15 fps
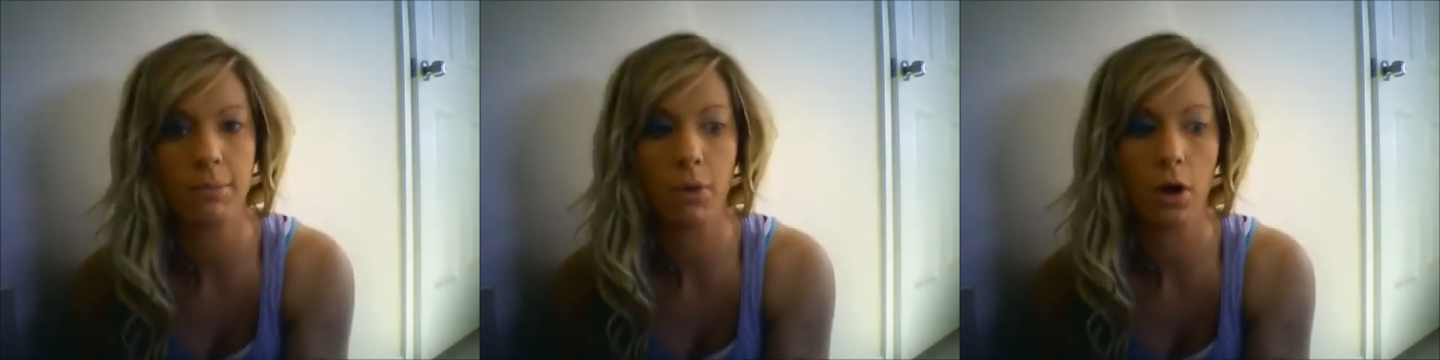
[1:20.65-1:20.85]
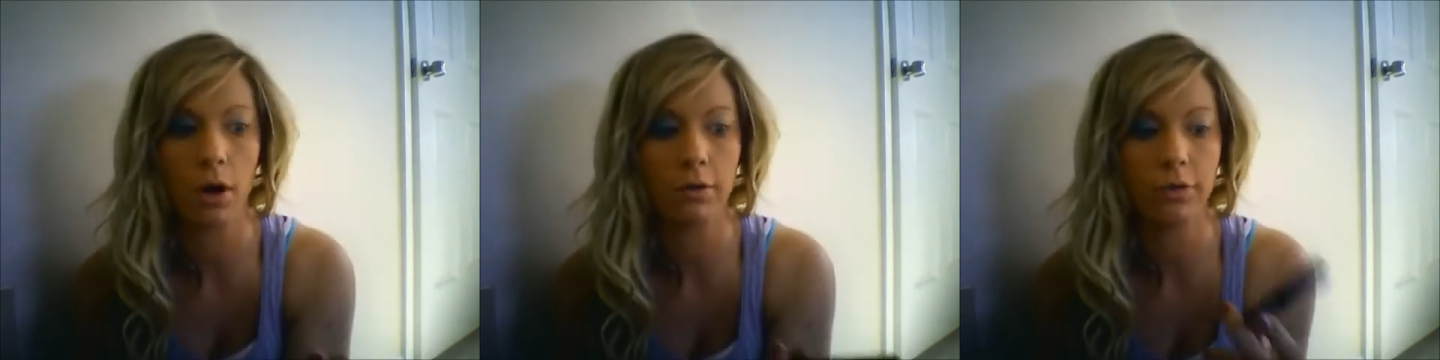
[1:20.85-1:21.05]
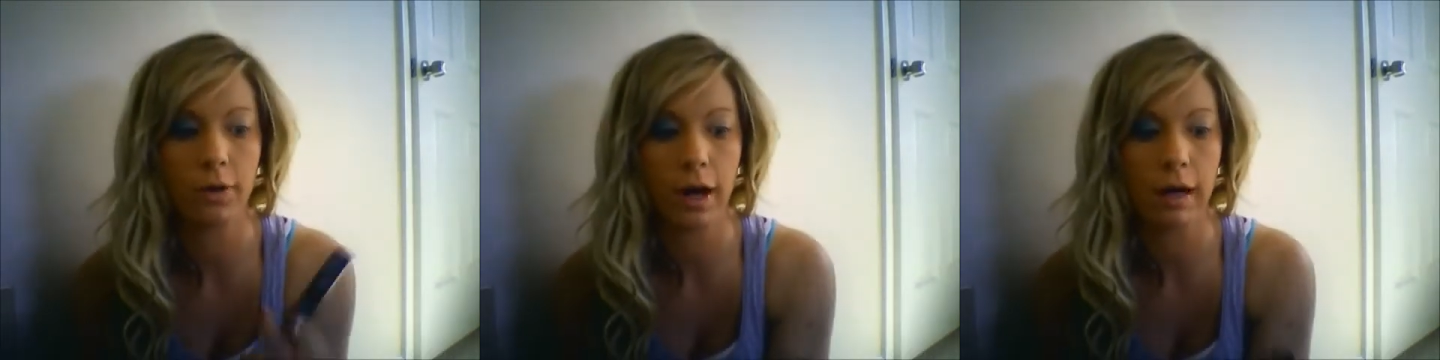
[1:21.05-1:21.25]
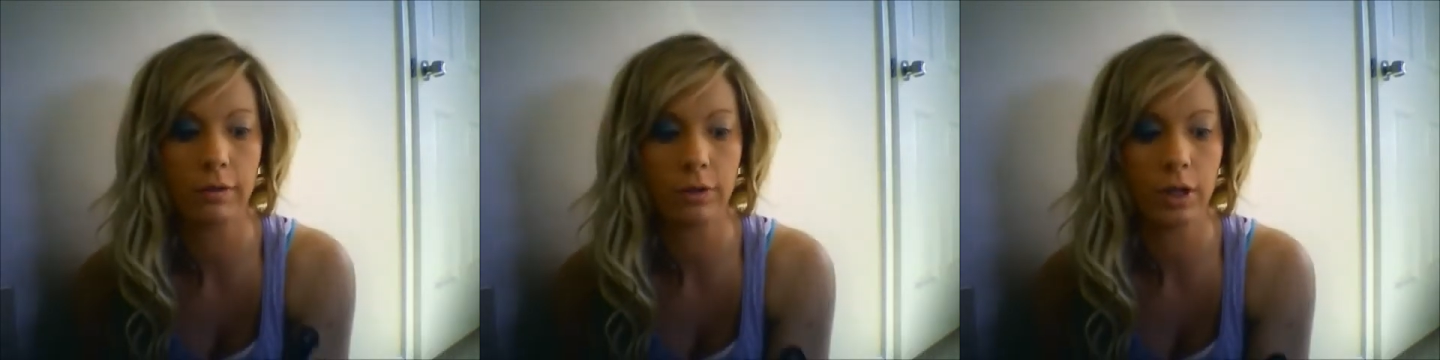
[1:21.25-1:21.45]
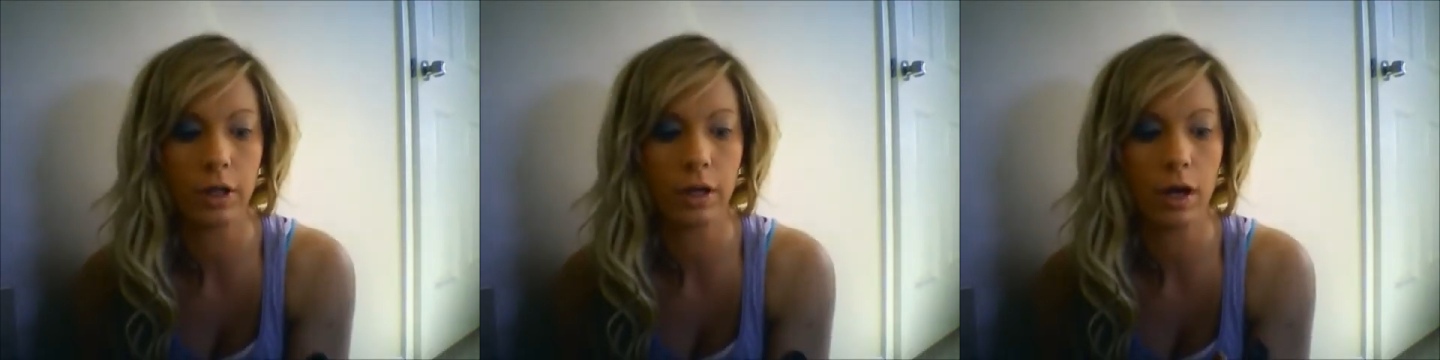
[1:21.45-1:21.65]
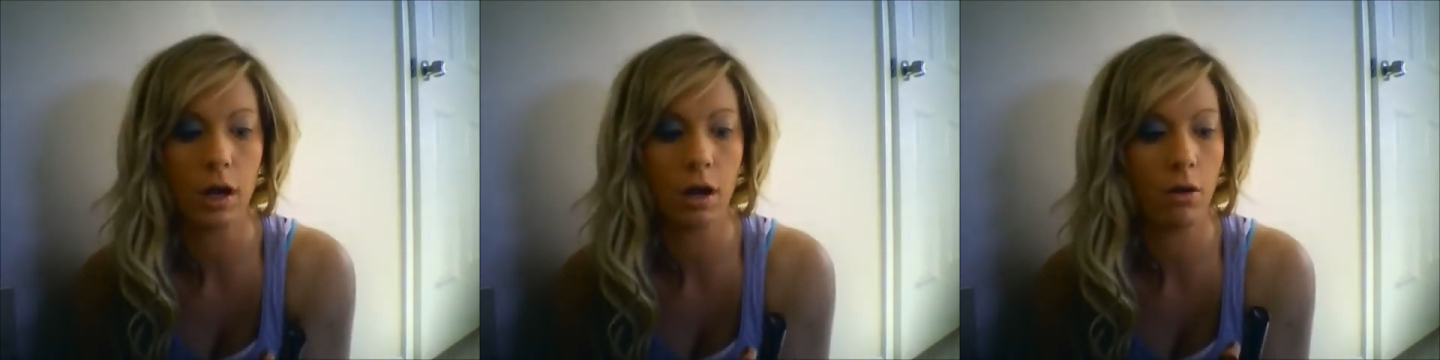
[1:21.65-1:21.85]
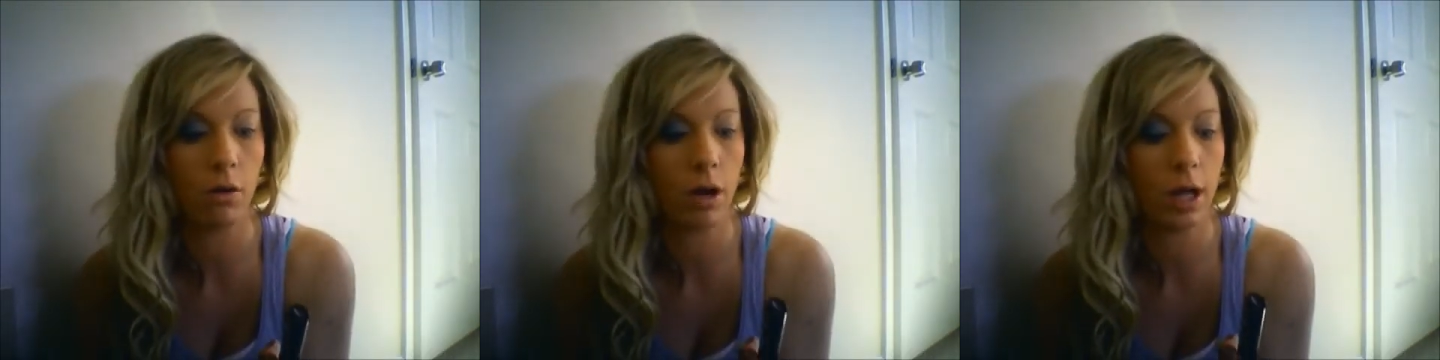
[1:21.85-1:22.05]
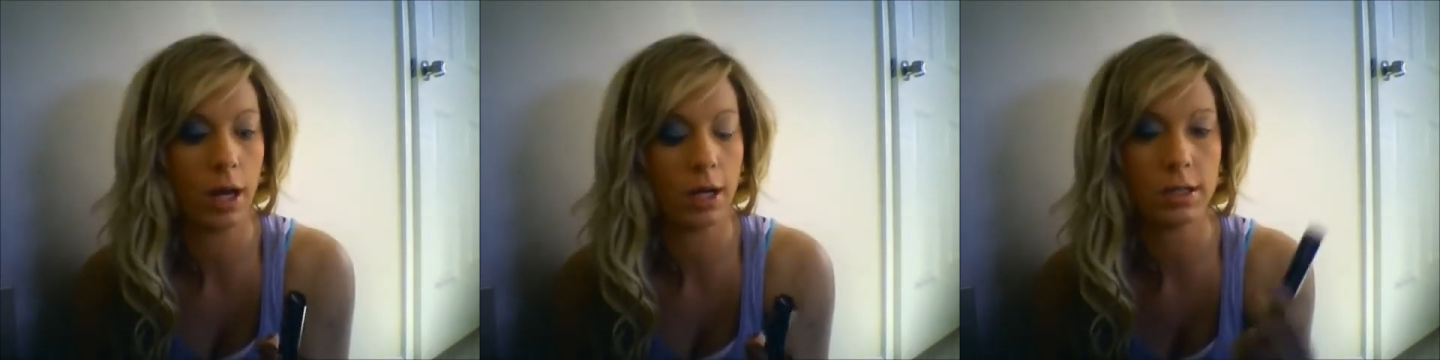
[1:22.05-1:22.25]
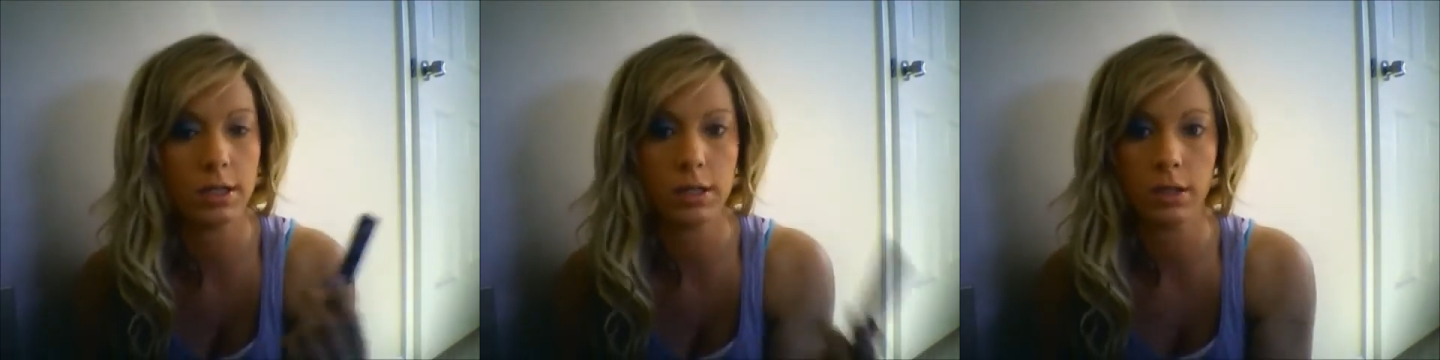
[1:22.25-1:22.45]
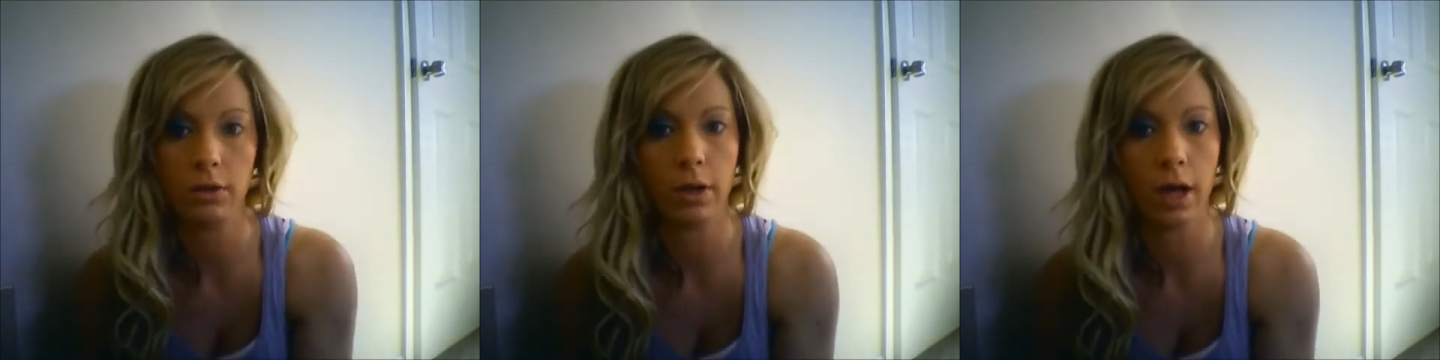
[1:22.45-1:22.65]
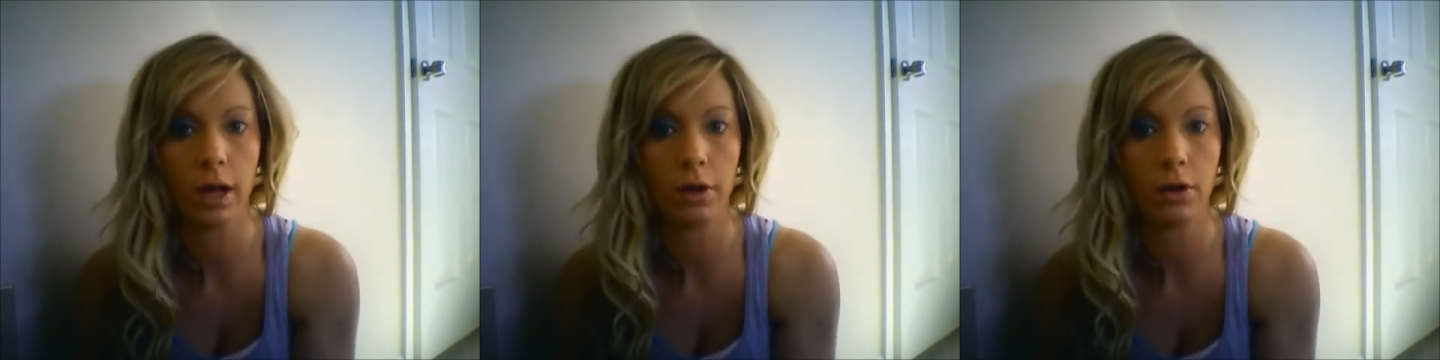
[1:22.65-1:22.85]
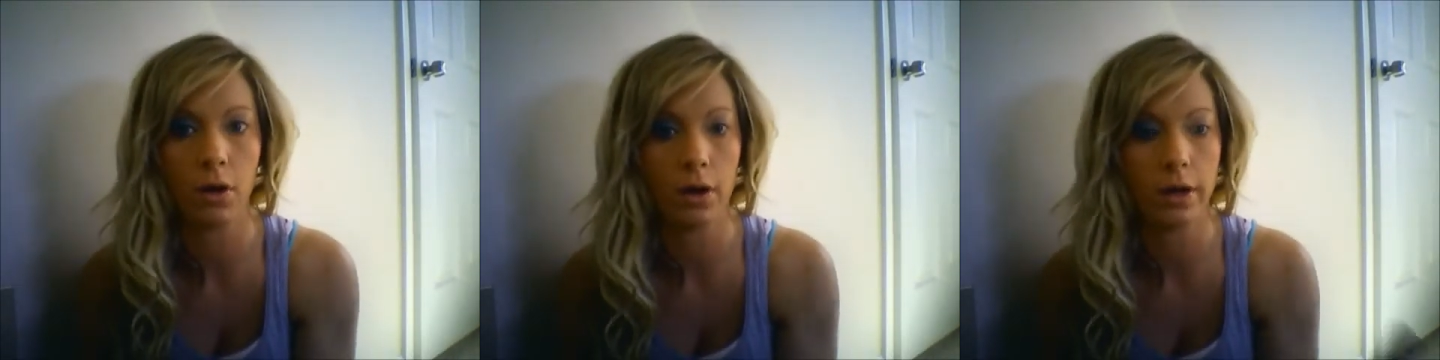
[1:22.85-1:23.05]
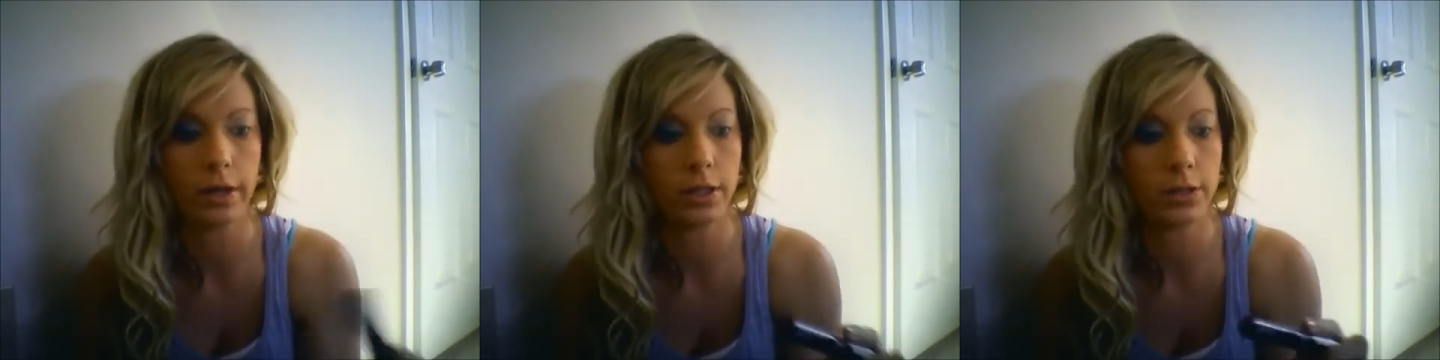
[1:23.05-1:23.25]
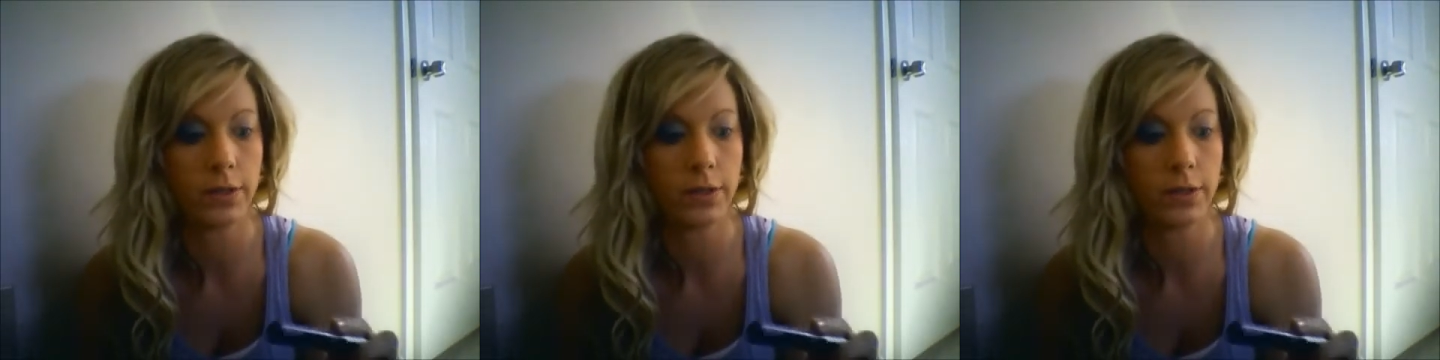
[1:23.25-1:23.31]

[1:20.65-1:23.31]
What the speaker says: bought forever ago, and it's still not gone.